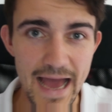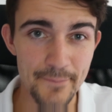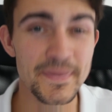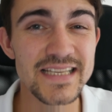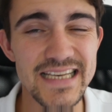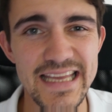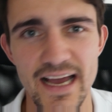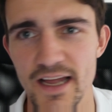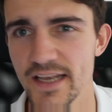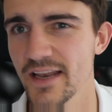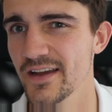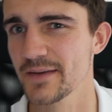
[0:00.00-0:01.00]
Admittedly,
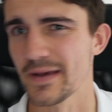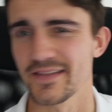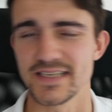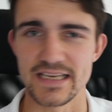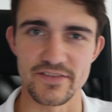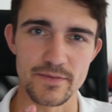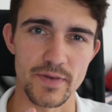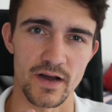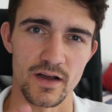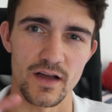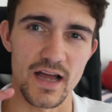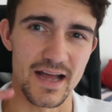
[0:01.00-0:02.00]
I lied about the TV part.